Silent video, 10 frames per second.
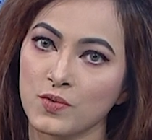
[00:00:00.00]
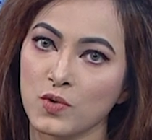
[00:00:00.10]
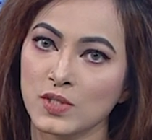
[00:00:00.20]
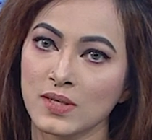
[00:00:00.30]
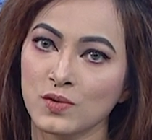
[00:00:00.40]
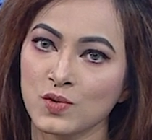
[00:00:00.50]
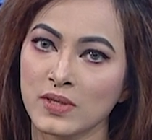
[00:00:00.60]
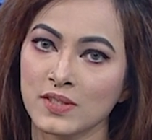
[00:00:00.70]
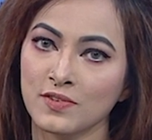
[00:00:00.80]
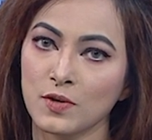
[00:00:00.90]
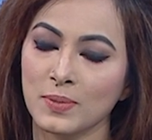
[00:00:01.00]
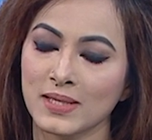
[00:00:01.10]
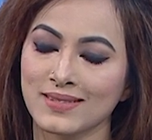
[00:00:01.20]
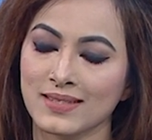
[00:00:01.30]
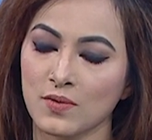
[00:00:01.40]
watching News 24.
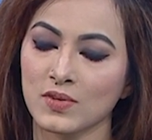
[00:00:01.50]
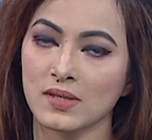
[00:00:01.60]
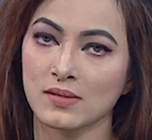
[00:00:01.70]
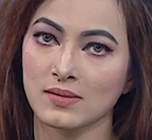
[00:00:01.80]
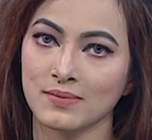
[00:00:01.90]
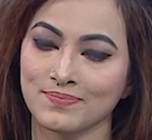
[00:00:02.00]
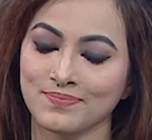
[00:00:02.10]
Please stay with us.